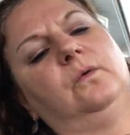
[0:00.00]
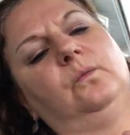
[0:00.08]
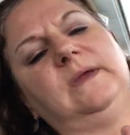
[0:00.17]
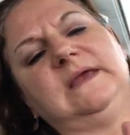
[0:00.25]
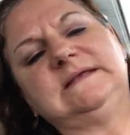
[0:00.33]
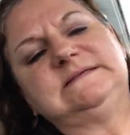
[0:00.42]

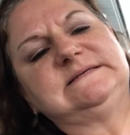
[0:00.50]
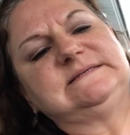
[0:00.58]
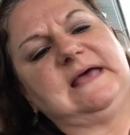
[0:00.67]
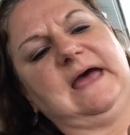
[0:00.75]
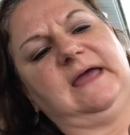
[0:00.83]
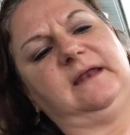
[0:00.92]
we can
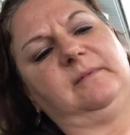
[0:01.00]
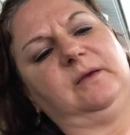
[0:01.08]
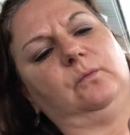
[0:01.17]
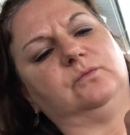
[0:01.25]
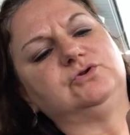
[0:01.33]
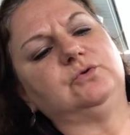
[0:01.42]
decide,
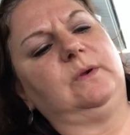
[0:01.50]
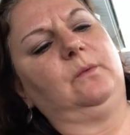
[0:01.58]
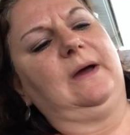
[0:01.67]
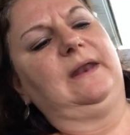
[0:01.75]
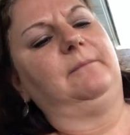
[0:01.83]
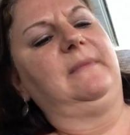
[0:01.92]
do we
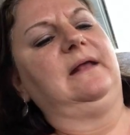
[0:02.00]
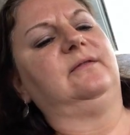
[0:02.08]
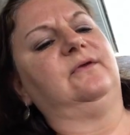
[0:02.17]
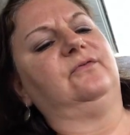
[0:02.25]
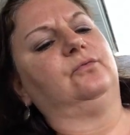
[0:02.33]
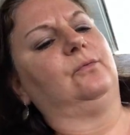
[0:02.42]
want to make
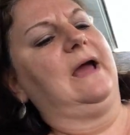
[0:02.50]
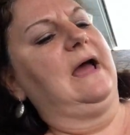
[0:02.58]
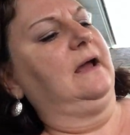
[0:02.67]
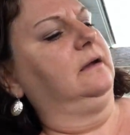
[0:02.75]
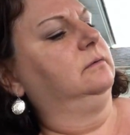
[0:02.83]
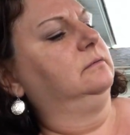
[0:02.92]
this
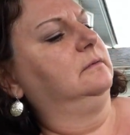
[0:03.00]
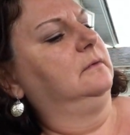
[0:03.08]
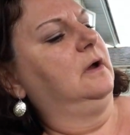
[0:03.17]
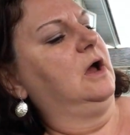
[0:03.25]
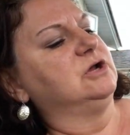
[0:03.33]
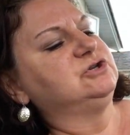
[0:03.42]
rock
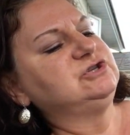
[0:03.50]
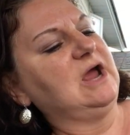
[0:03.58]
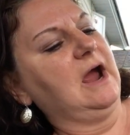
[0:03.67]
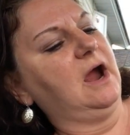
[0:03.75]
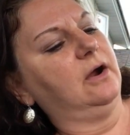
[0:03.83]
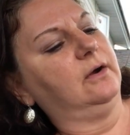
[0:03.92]
a
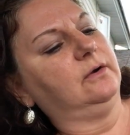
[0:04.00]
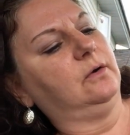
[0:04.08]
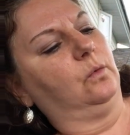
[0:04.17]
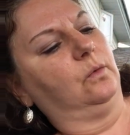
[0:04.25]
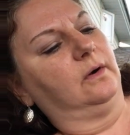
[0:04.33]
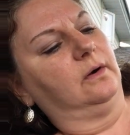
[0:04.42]
shark
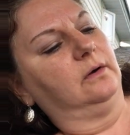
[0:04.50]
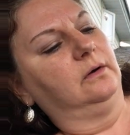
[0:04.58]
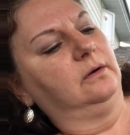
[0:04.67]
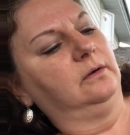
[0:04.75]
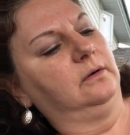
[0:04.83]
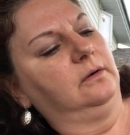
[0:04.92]
or
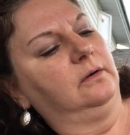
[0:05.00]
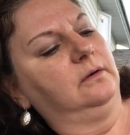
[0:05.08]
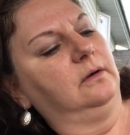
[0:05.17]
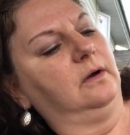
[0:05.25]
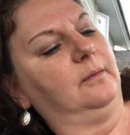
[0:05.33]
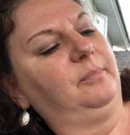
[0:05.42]

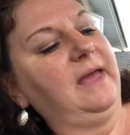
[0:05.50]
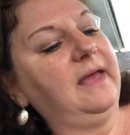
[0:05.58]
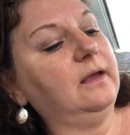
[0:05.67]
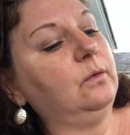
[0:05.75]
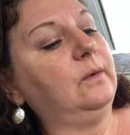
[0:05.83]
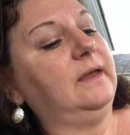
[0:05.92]
a
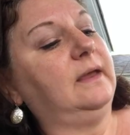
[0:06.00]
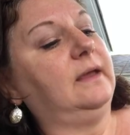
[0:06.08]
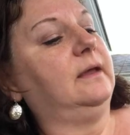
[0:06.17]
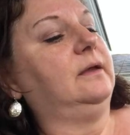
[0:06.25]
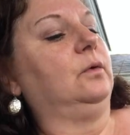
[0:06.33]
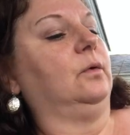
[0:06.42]

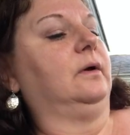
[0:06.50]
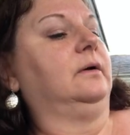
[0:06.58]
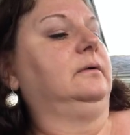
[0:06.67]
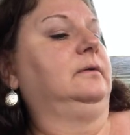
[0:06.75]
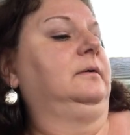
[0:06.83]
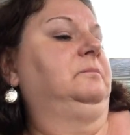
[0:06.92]
penguin, or
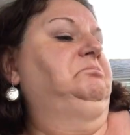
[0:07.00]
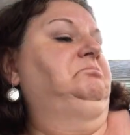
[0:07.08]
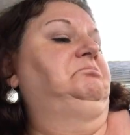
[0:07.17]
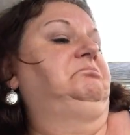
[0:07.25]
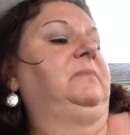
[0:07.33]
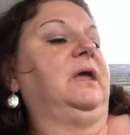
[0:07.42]

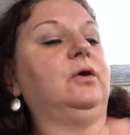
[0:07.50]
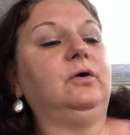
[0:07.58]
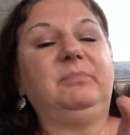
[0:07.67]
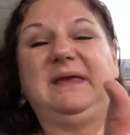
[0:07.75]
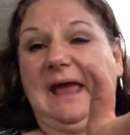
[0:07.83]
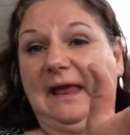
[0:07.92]
it
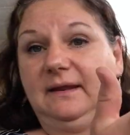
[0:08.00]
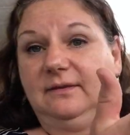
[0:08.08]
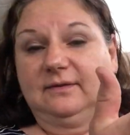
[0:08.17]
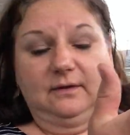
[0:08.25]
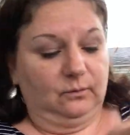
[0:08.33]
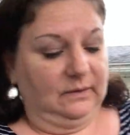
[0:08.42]
could be
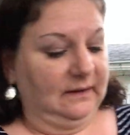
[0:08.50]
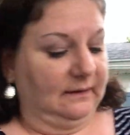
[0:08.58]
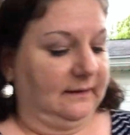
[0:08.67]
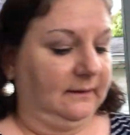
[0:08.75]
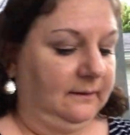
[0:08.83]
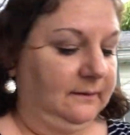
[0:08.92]
anything
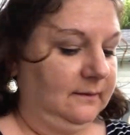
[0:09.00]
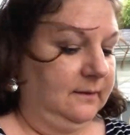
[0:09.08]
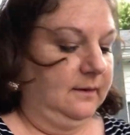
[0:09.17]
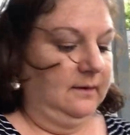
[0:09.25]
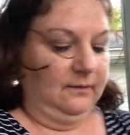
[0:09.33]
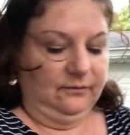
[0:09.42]
really.
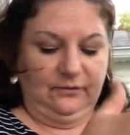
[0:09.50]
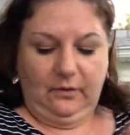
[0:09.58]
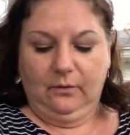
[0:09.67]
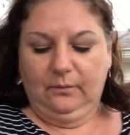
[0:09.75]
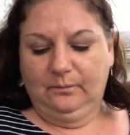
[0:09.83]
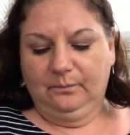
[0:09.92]

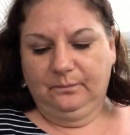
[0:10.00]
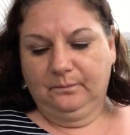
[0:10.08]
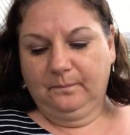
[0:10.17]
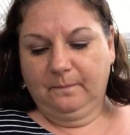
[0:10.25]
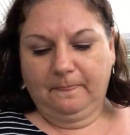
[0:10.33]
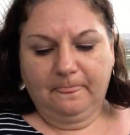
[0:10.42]
So
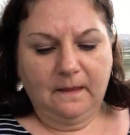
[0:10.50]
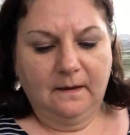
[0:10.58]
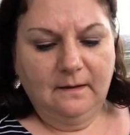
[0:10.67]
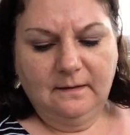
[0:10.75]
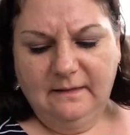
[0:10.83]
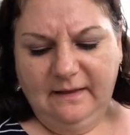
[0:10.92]

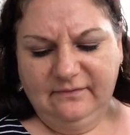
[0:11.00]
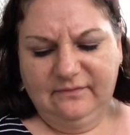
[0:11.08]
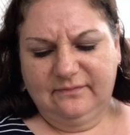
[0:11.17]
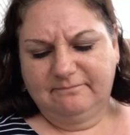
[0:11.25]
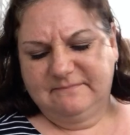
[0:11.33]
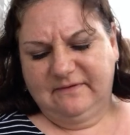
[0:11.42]

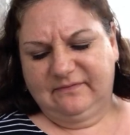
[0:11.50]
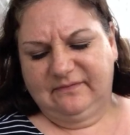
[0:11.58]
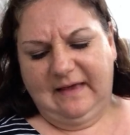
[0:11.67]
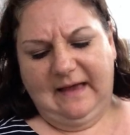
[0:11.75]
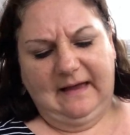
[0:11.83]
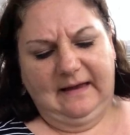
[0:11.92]
let's
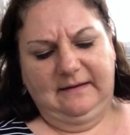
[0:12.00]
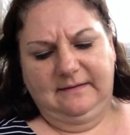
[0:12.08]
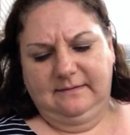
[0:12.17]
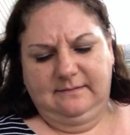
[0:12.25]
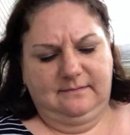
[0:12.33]
decide.